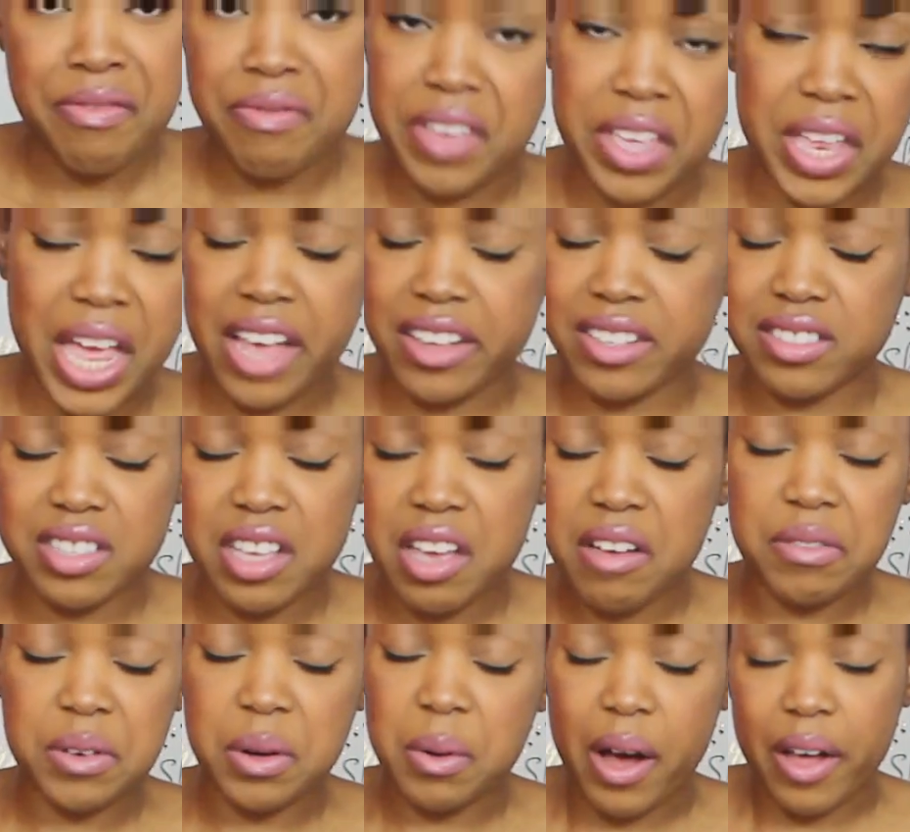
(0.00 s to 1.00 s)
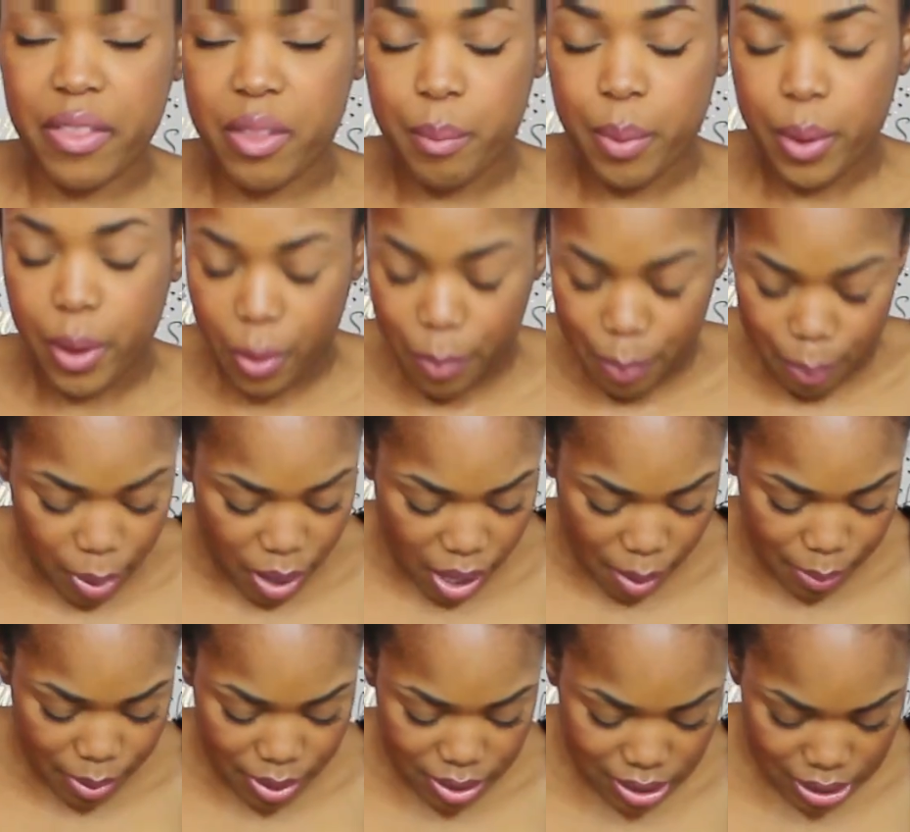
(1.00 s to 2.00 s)
They serve no other
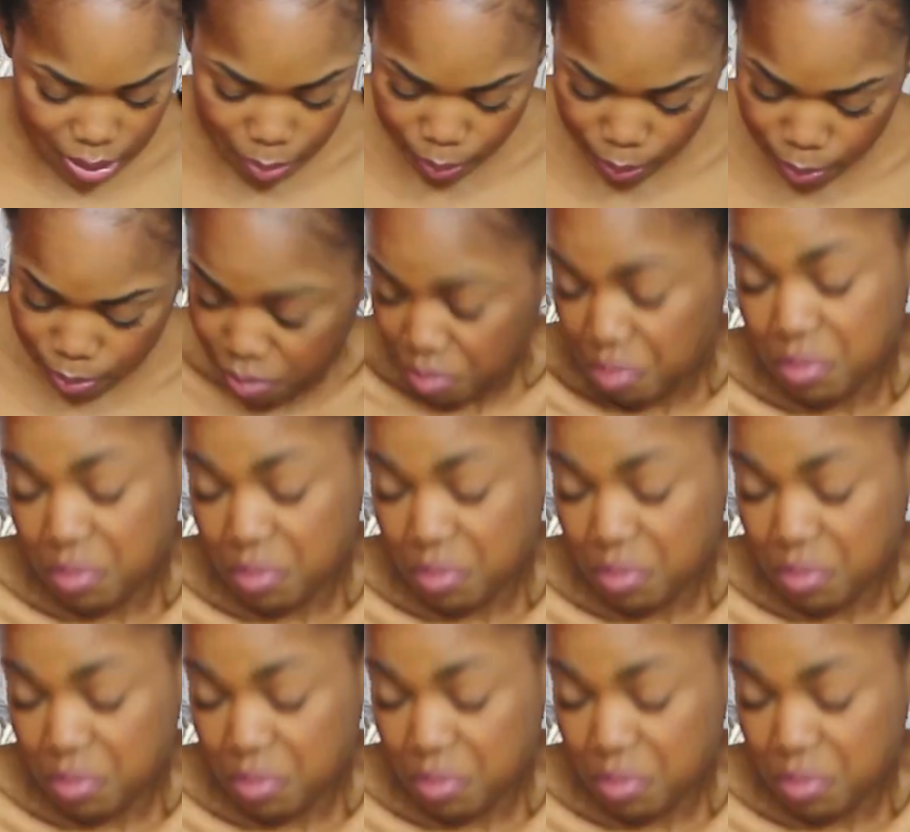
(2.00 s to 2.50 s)
purpose than